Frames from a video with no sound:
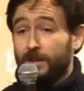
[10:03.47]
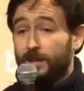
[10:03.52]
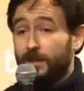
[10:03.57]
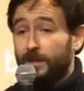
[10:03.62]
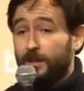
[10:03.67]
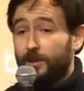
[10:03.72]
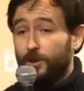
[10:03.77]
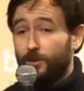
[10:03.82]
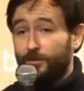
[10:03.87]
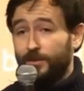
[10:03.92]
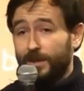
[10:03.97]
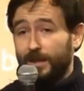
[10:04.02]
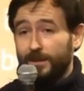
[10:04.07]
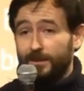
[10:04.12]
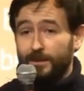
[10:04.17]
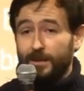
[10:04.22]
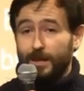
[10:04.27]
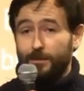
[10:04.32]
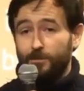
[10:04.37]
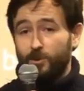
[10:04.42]
Newfoundland
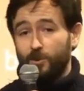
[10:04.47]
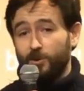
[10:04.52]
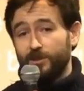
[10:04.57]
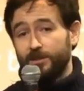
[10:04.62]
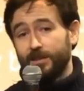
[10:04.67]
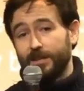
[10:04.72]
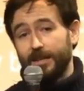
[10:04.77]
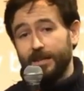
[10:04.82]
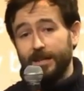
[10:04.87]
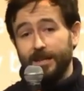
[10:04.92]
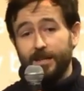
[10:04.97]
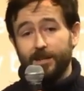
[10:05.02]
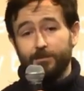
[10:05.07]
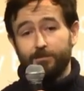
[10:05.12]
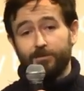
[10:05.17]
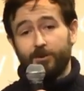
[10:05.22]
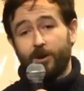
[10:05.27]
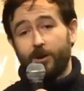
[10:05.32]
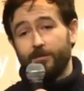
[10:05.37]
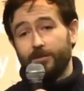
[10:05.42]
and Labrador is a Canadian
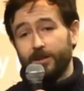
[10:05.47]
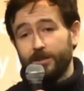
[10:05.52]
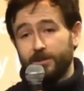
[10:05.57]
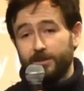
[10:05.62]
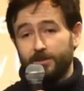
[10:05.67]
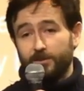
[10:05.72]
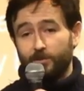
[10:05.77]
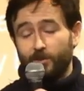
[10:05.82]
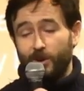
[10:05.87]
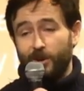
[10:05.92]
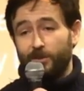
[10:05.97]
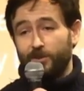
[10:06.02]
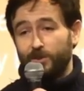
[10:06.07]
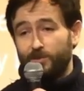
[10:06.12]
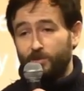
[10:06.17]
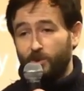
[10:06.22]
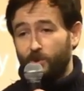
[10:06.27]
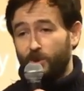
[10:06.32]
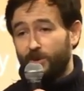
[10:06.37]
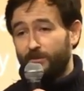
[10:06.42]
province where I was
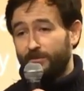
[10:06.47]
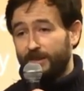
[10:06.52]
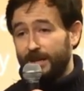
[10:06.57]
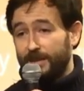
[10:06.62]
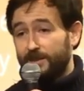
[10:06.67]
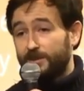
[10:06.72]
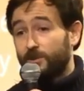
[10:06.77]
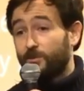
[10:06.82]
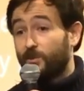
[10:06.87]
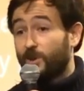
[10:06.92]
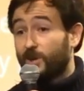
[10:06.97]
born, raised, and where I